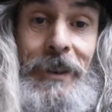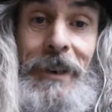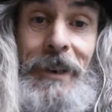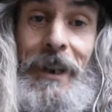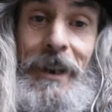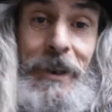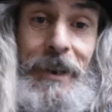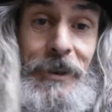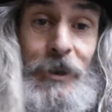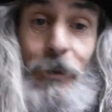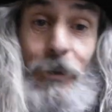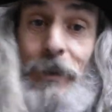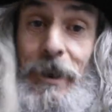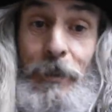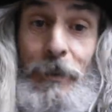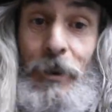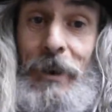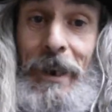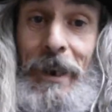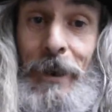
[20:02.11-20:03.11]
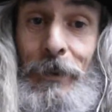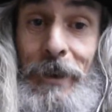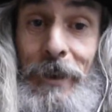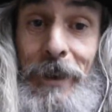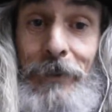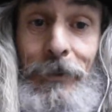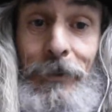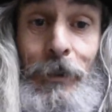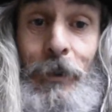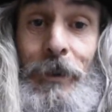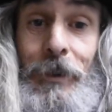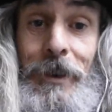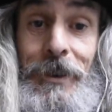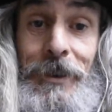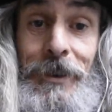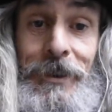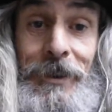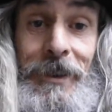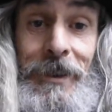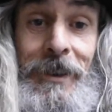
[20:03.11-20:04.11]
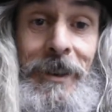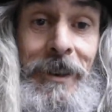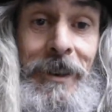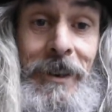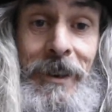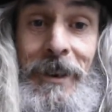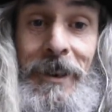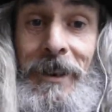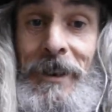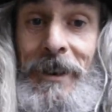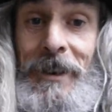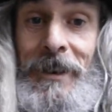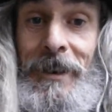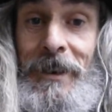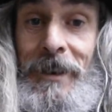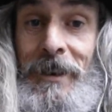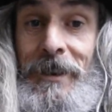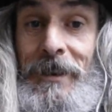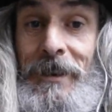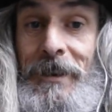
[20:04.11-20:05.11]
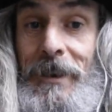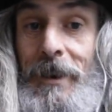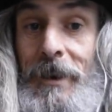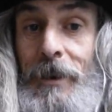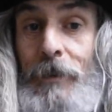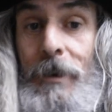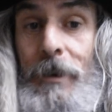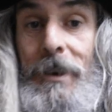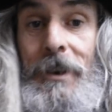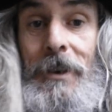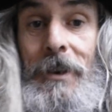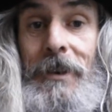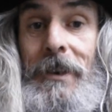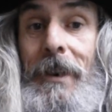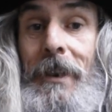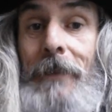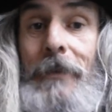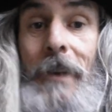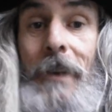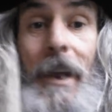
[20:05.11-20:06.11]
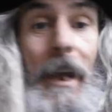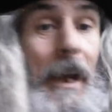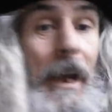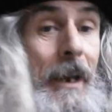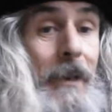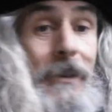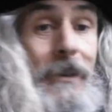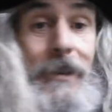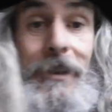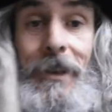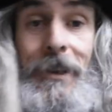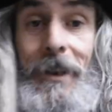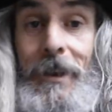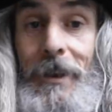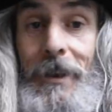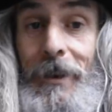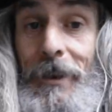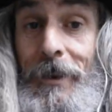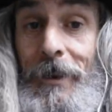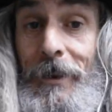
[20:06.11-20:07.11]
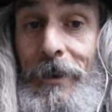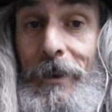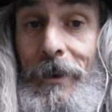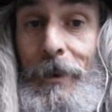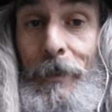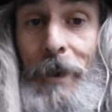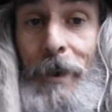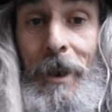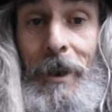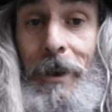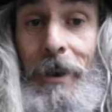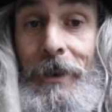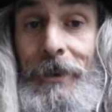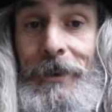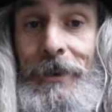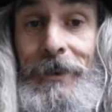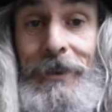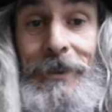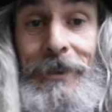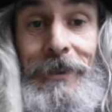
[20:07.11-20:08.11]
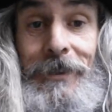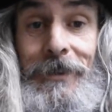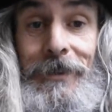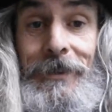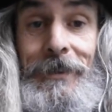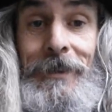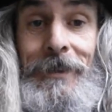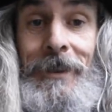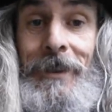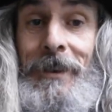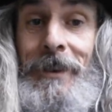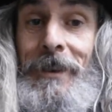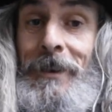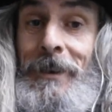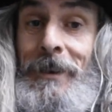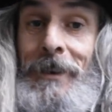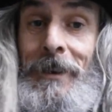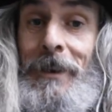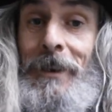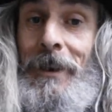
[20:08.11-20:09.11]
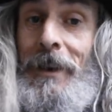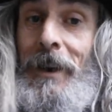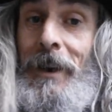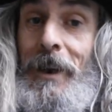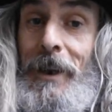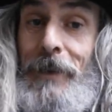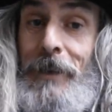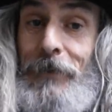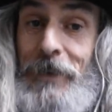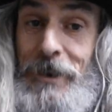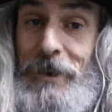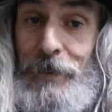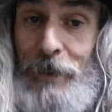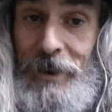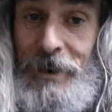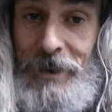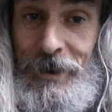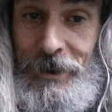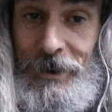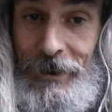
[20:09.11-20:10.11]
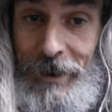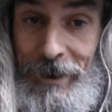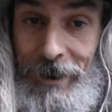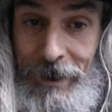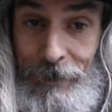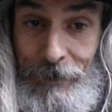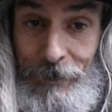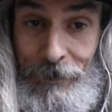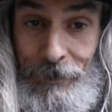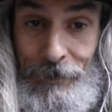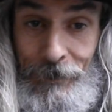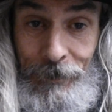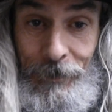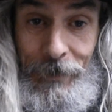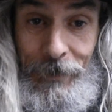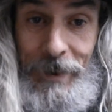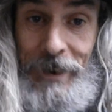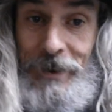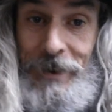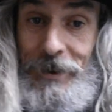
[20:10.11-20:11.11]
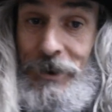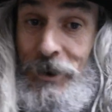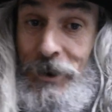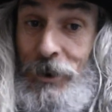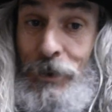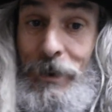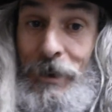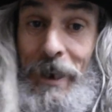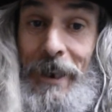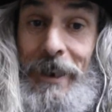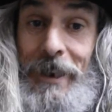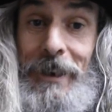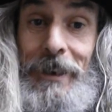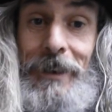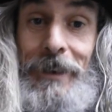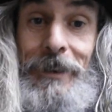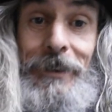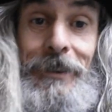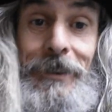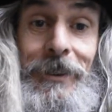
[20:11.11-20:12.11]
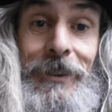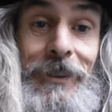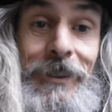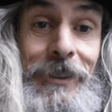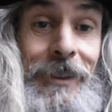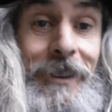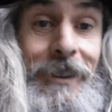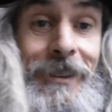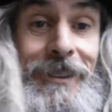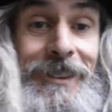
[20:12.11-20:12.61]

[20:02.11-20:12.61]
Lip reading: Yeah, it's already put out there for us. Now we just have to act the parts. Life is but a dream in 2 days.